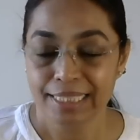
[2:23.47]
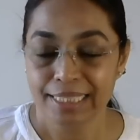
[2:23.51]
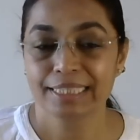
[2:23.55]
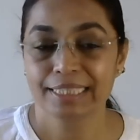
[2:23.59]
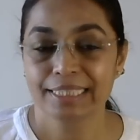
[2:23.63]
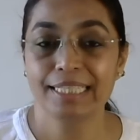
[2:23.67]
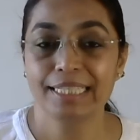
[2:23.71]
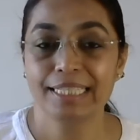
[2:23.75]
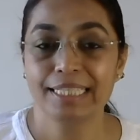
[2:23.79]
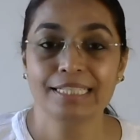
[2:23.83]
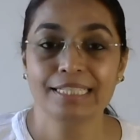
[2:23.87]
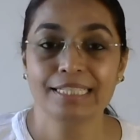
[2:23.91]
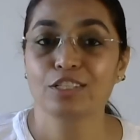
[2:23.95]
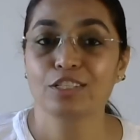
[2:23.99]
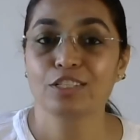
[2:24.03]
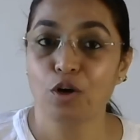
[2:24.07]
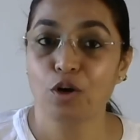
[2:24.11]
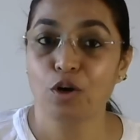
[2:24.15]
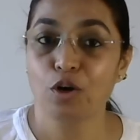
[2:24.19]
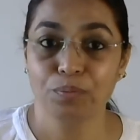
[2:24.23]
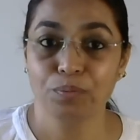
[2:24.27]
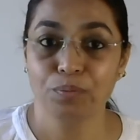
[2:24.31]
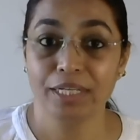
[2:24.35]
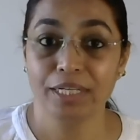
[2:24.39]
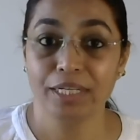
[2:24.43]
This
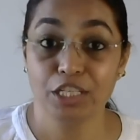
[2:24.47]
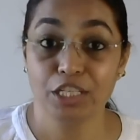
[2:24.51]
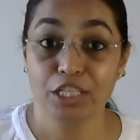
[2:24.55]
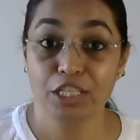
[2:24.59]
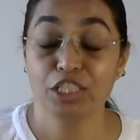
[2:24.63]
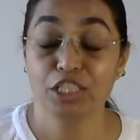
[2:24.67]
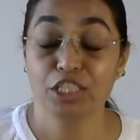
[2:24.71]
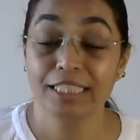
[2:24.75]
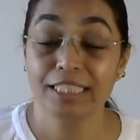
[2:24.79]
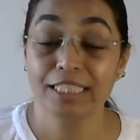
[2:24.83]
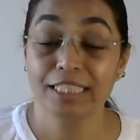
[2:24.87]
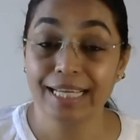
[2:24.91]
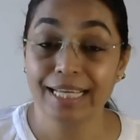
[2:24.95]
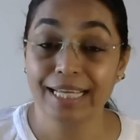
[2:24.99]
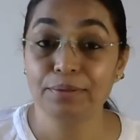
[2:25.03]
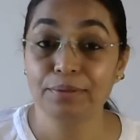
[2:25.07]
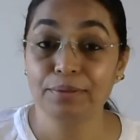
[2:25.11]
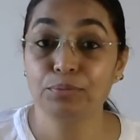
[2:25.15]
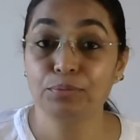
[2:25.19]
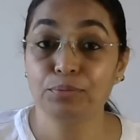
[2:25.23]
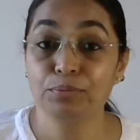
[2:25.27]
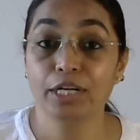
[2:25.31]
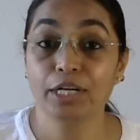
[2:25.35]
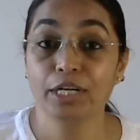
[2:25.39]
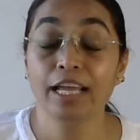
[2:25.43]
combination
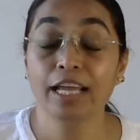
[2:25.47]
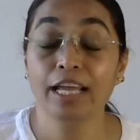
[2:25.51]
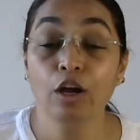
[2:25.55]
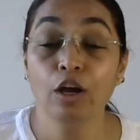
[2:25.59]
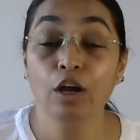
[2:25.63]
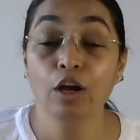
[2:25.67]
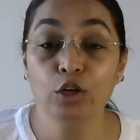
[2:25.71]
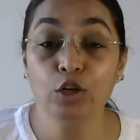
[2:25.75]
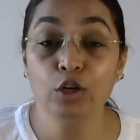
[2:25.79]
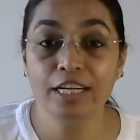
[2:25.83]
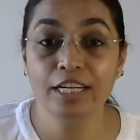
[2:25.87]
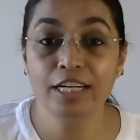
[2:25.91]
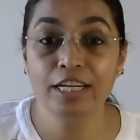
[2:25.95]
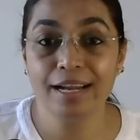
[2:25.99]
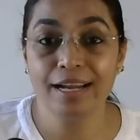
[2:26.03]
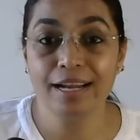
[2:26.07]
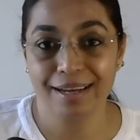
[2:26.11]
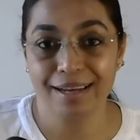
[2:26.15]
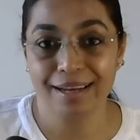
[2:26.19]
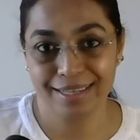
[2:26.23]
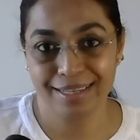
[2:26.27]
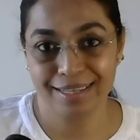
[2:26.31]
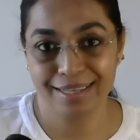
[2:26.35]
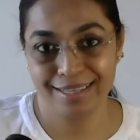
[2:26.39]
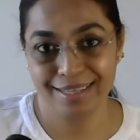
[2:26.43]
can bring good
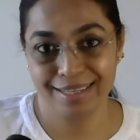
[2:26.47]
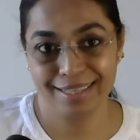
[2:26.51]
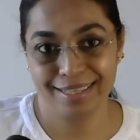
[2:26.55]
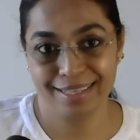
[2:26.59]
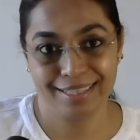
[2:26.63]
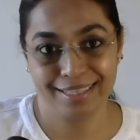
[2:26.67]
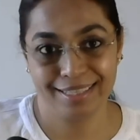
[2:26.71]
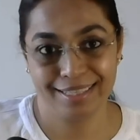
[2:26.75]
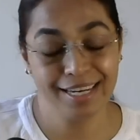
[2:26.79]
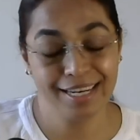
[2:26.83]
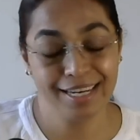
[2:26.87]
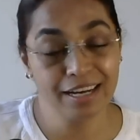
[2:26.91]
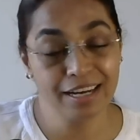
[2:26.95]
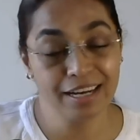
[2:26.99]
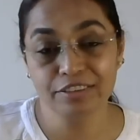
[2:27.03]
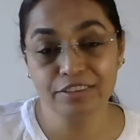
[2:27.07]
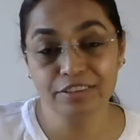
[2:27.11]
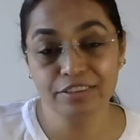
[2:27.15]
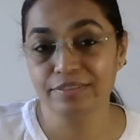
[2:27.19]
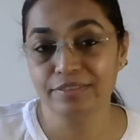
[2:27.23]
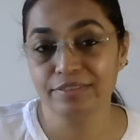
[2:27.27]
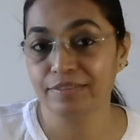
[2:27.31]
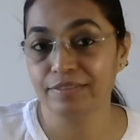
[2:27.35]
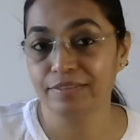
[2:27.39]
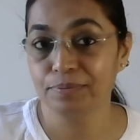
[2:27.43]
luck,
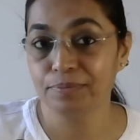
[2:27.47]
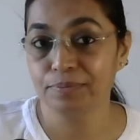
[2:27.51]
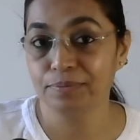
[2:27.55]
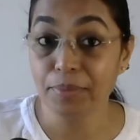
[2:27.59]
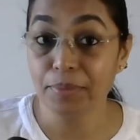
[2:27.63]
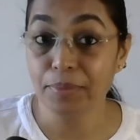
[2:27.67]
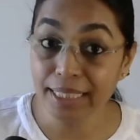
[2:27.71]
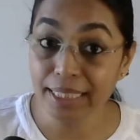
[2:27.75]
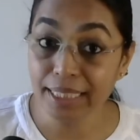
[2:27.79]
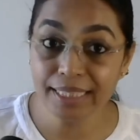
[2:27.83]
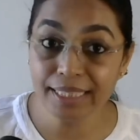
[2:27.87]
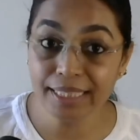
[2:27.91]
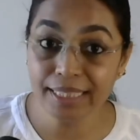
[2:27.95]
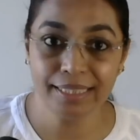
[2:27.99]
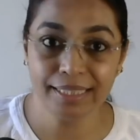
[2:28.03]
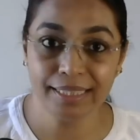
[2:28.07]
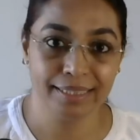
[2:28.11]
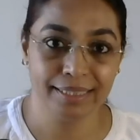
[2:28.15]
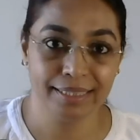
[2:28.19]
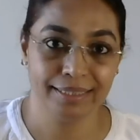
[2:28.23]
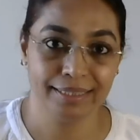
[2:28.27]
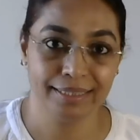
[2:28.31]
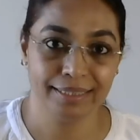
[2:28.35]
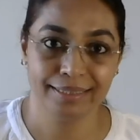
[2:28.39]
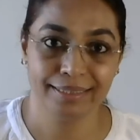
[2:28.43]
love,
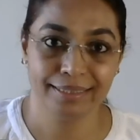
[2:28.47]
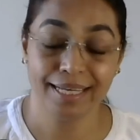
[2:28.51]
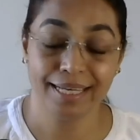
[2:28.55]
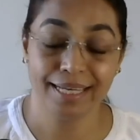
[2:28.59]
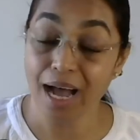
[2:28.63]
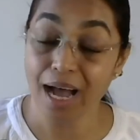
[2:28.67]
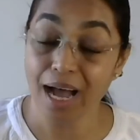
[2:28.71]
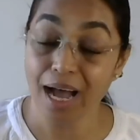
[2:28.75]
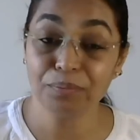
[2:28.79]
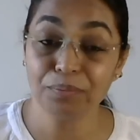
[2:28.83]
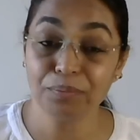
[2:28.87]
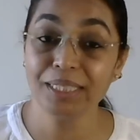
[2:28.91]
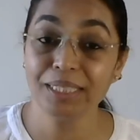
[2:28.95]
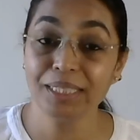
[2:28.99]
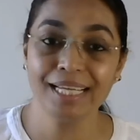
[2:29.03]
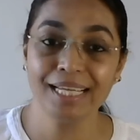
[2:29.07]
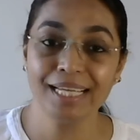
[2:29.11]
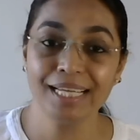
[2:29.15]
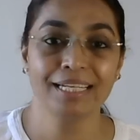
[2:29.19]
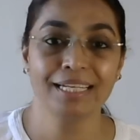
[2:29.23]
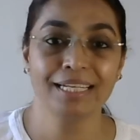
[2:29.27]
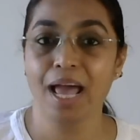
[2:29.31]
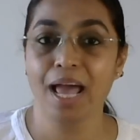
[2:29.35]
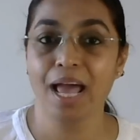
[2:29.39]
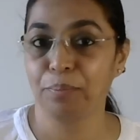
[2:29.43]
money, harmony,
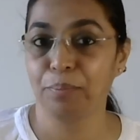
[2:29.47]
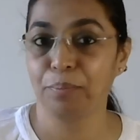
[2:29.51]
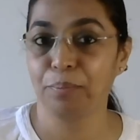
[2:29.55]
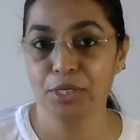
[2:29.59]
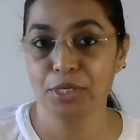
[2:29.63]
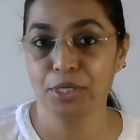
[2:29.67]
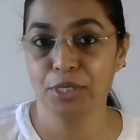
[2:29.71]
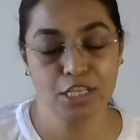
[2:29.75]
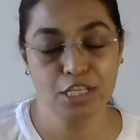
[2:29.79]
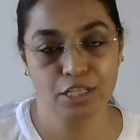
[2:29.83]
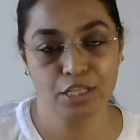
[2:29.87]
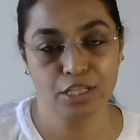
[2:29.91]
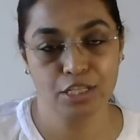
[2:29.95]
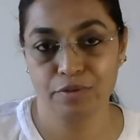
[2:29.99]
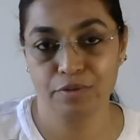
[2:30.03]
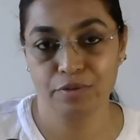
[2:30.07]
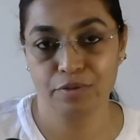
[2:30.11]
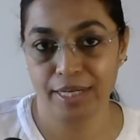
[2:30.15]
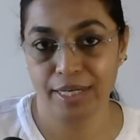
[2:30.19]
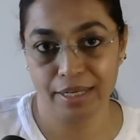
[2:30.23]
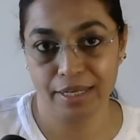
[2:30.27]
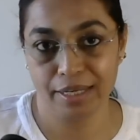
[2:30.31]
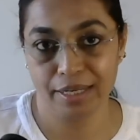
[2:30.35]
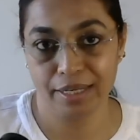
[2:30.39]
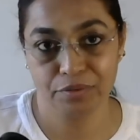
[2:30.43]
and happiness in our
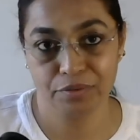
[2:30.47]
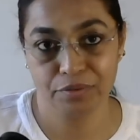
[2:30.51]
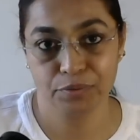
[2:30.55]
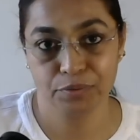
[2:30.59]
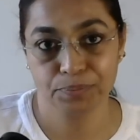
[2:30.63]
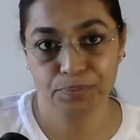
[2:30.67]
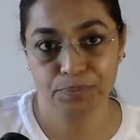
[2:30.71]
life.